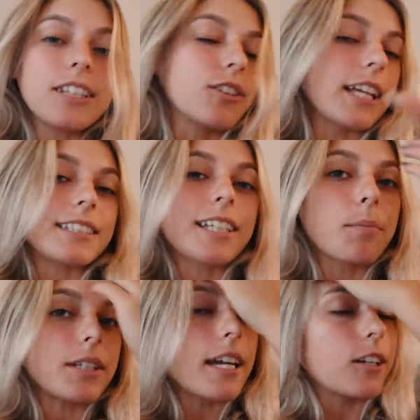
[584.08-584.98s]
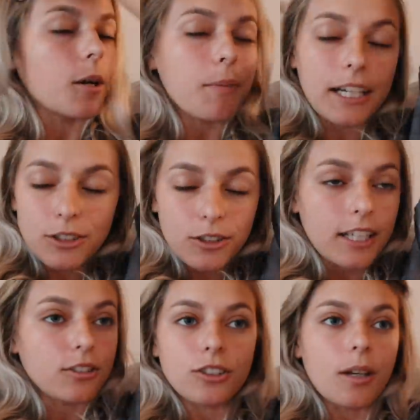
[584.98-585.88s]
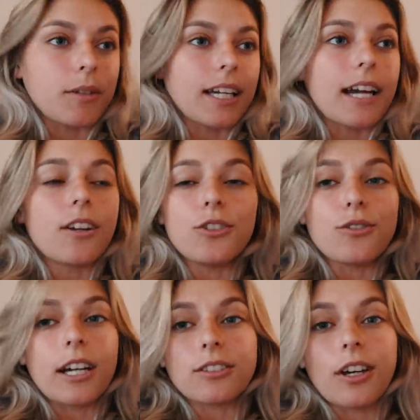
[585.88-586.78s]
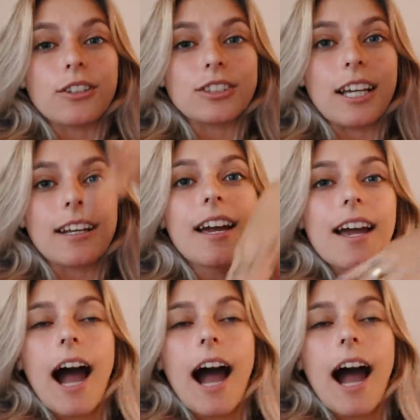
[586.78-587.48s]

to either like skip a day or combine two days or something. I know you guys will understand.